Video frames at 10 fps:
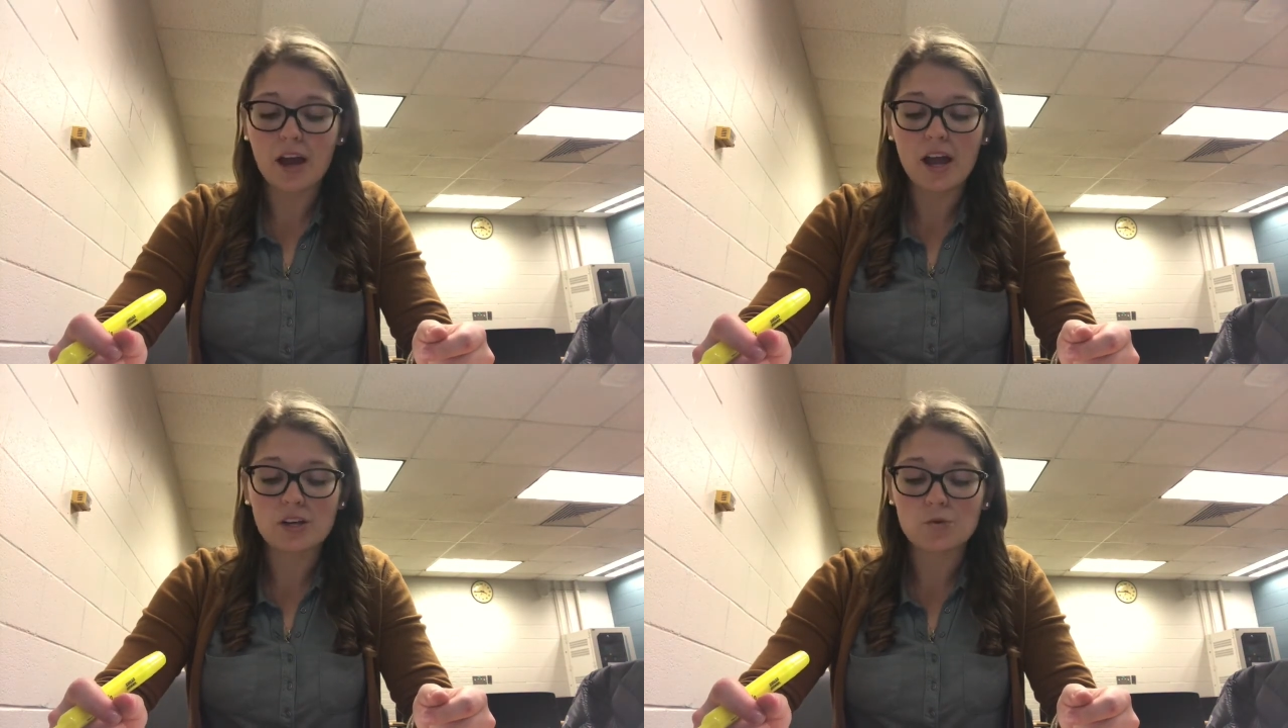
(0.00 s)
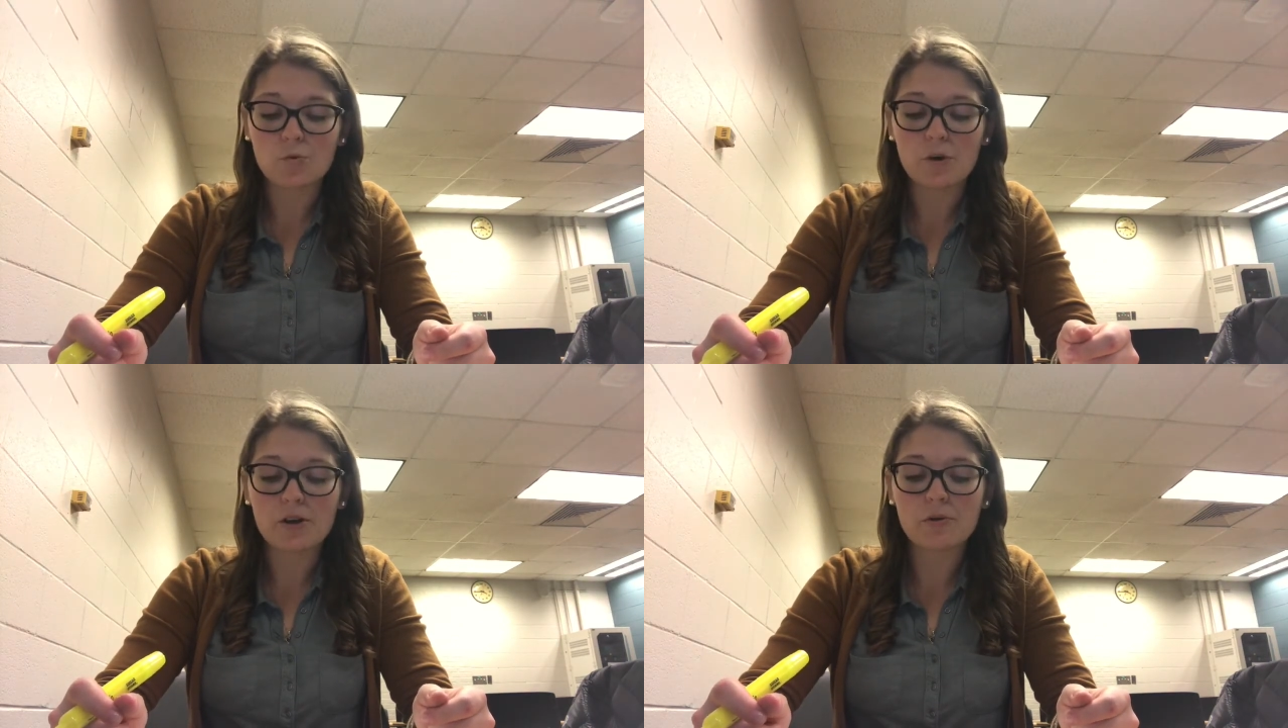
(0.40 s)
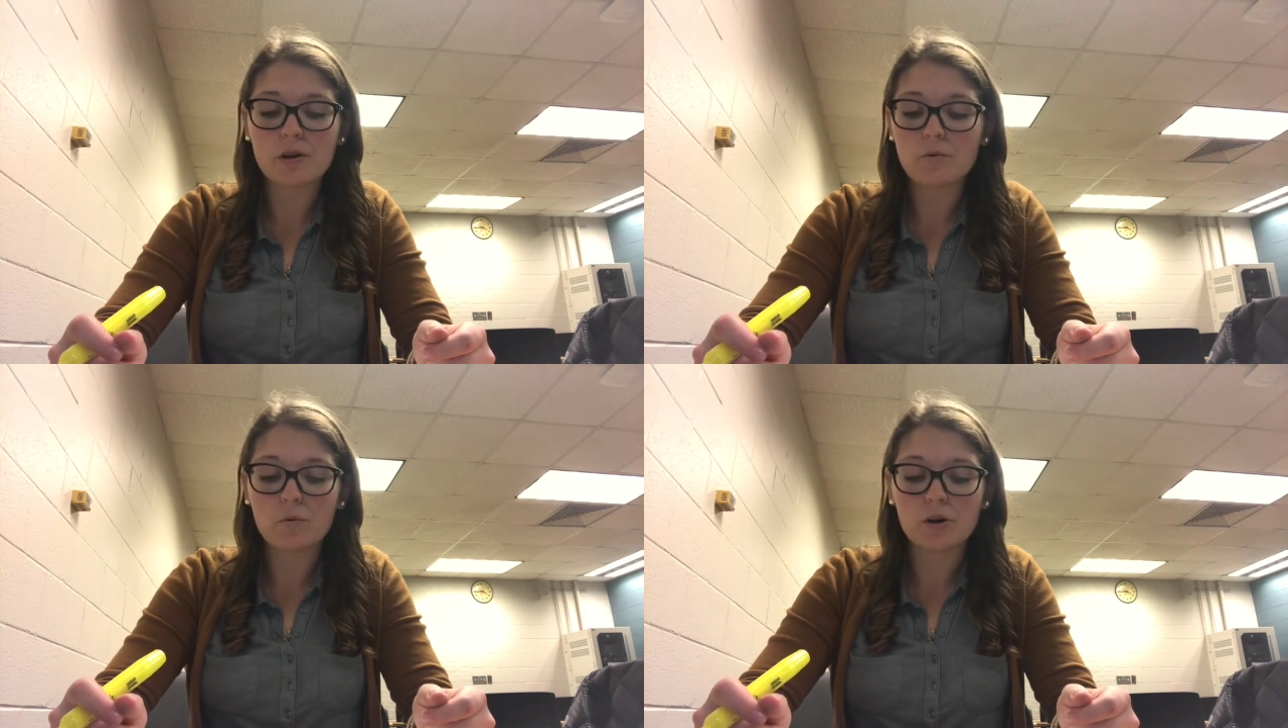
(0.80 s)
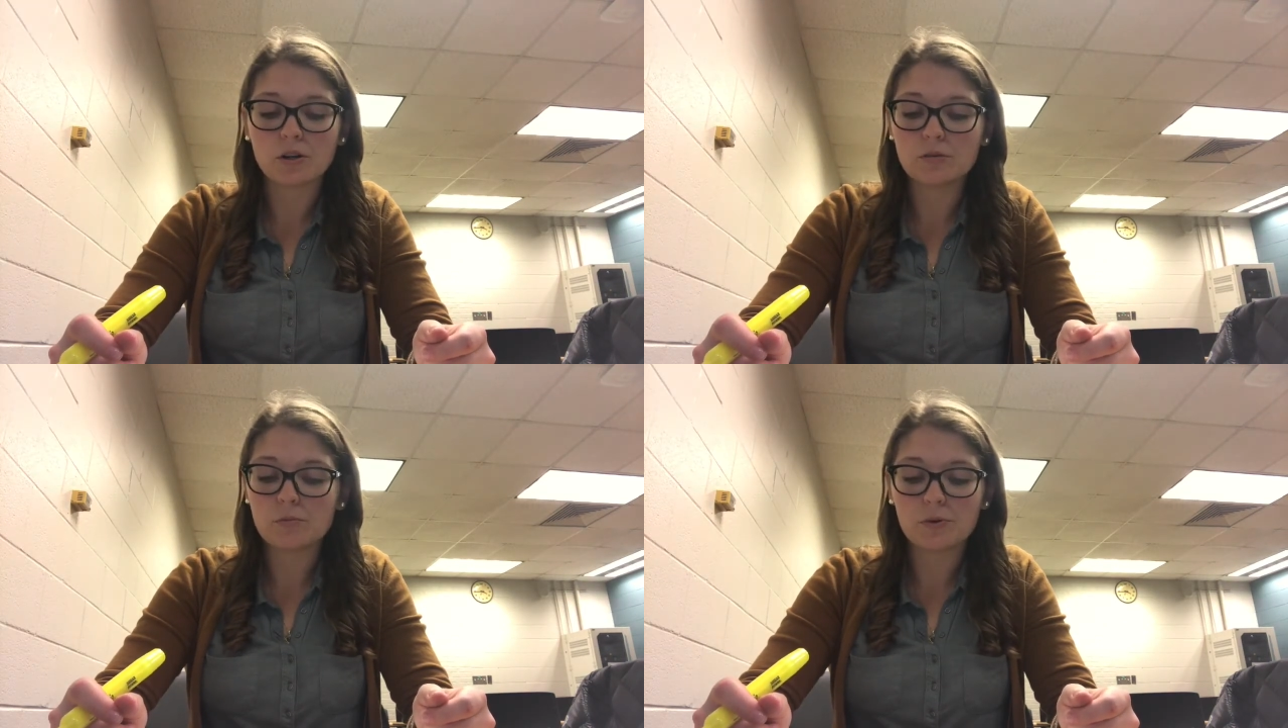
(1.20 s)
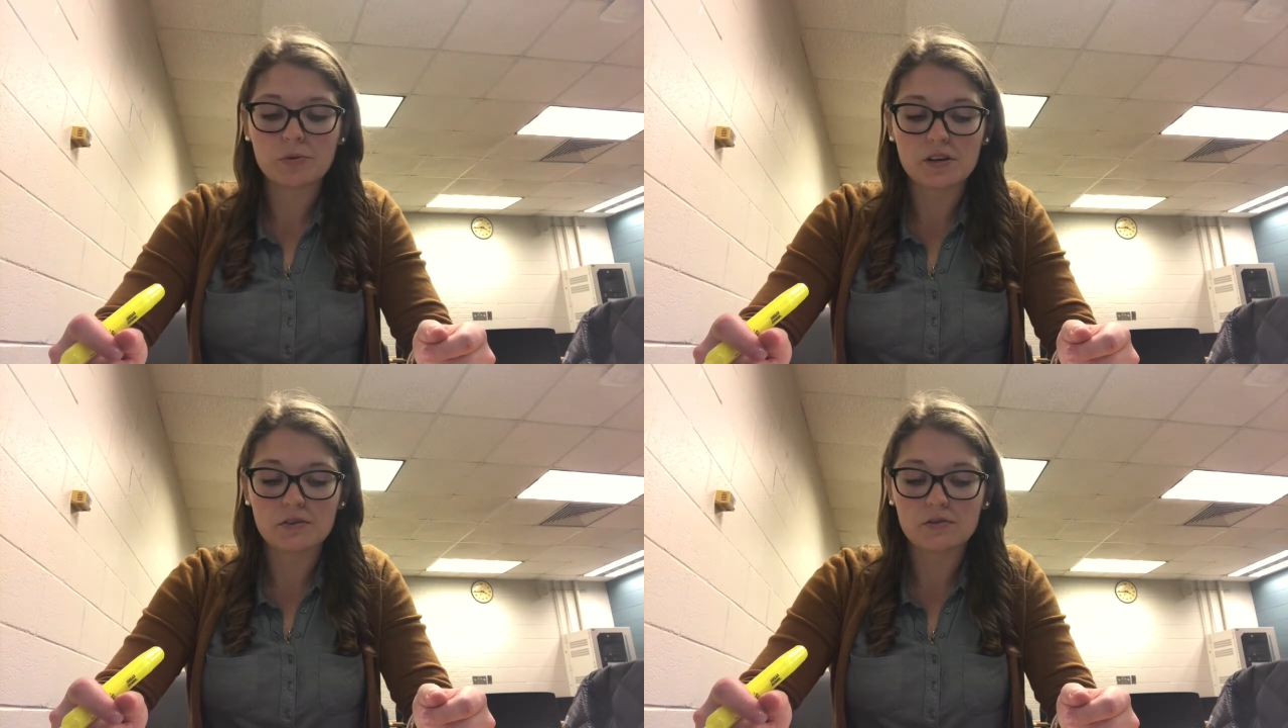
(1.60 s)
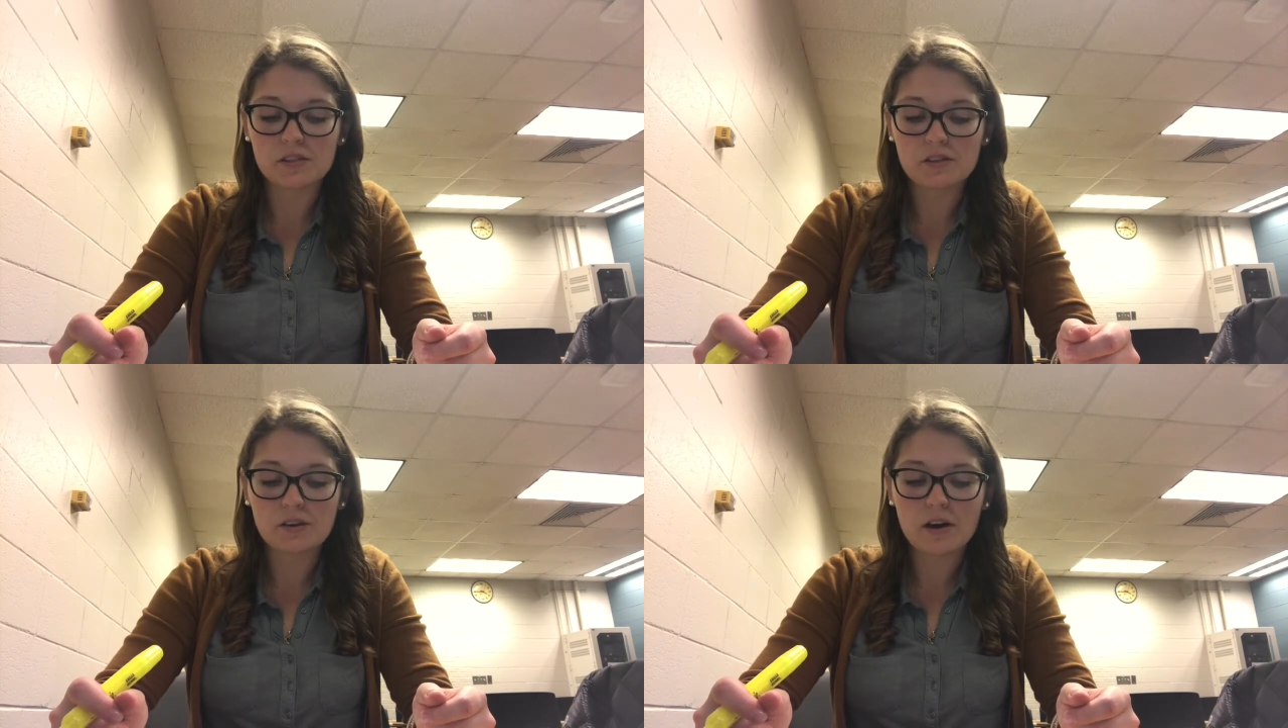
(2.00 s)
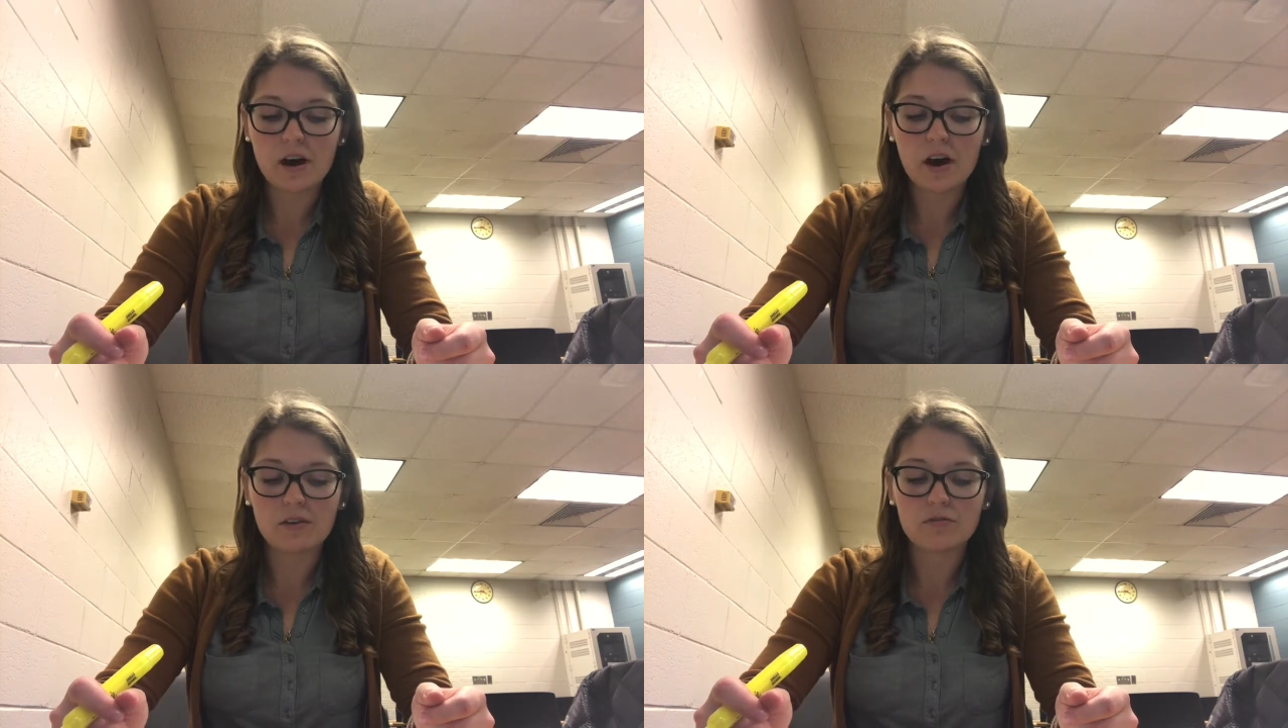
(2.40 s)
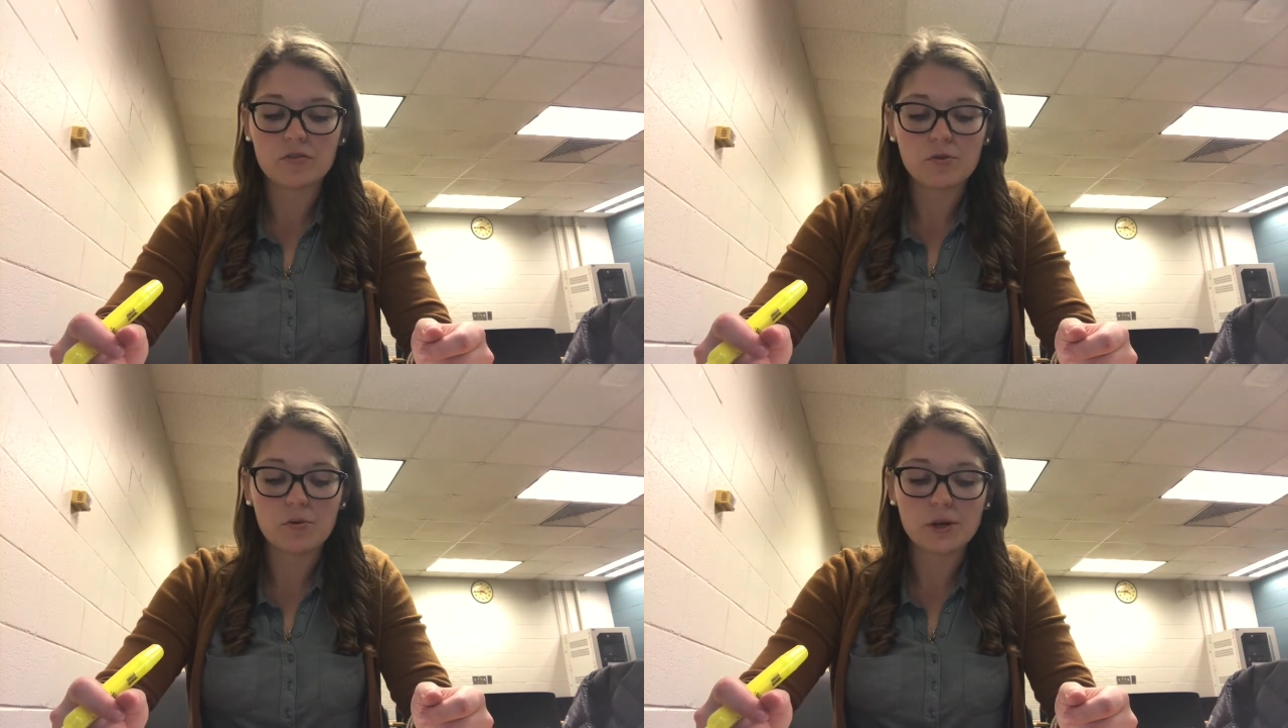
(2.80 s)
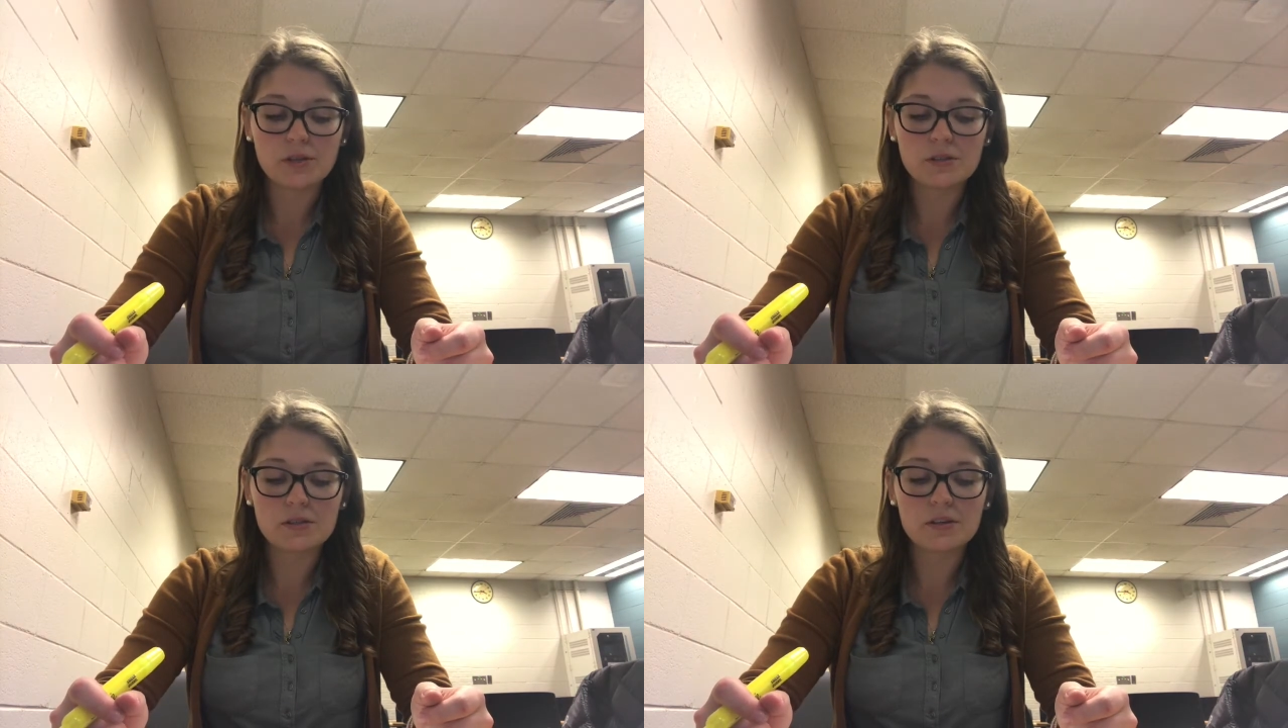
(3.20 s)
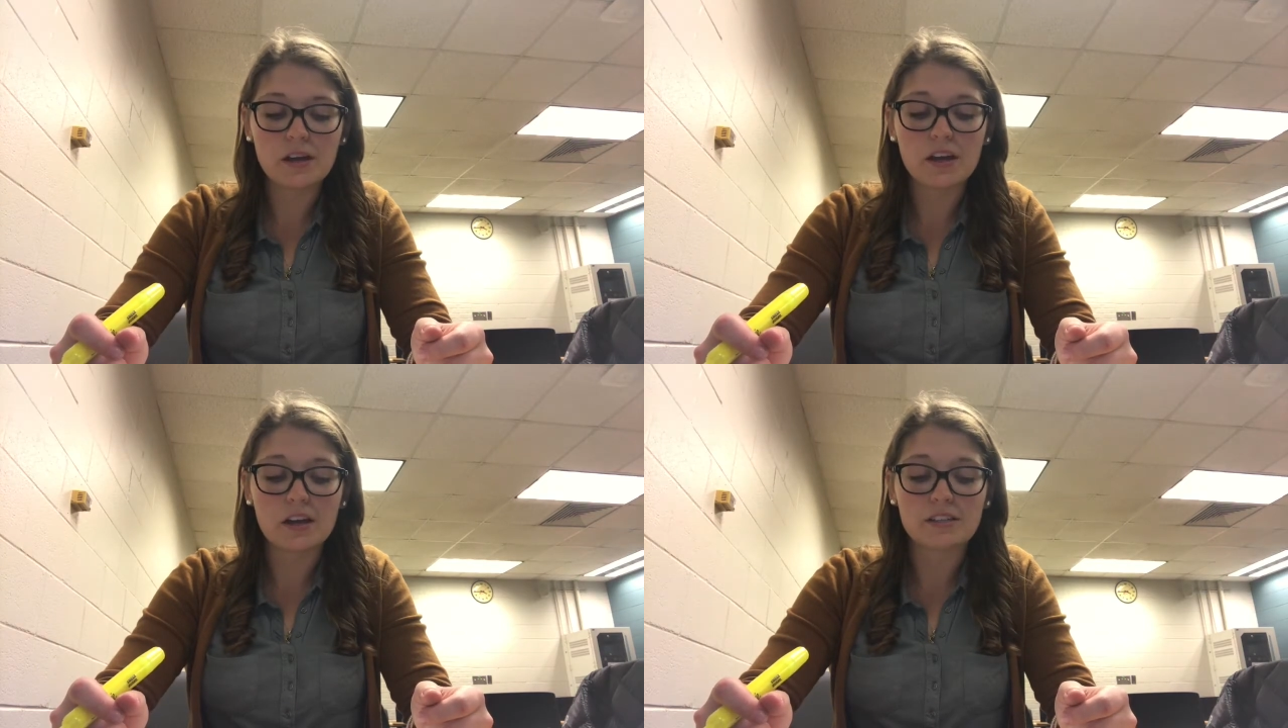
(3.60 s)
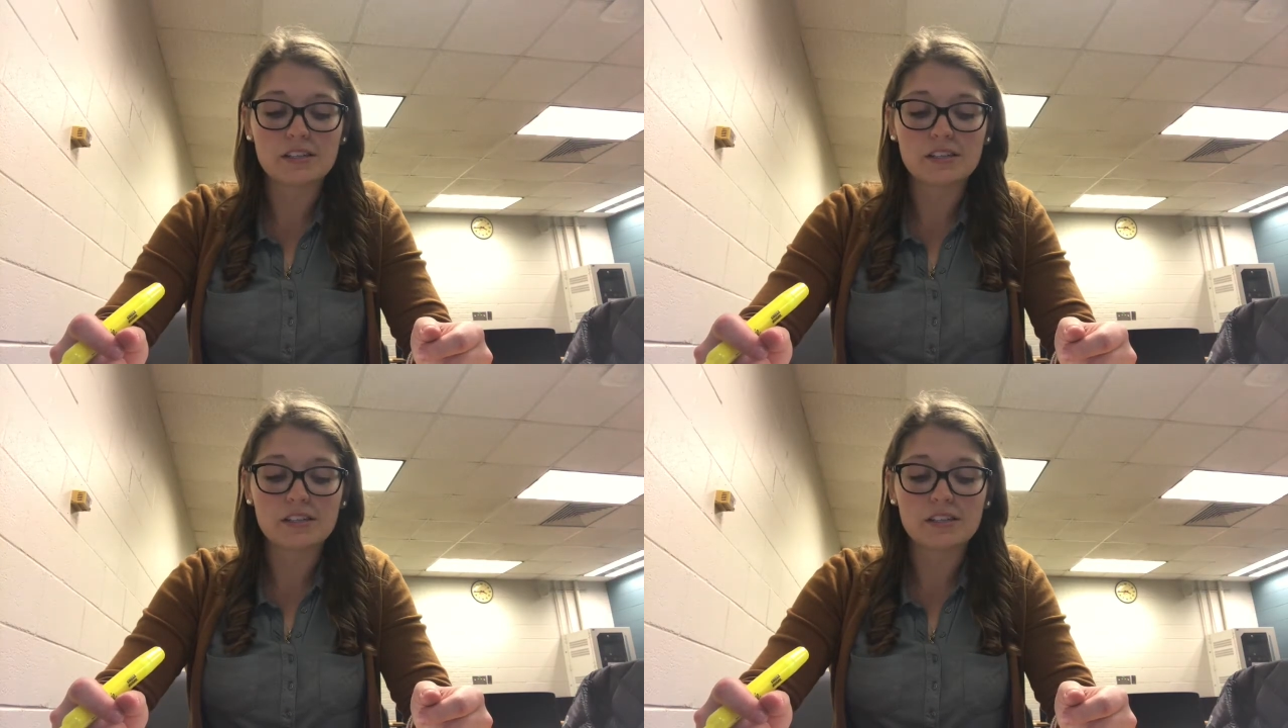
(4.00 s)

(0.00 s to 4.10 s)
and weary world bereaves of noise and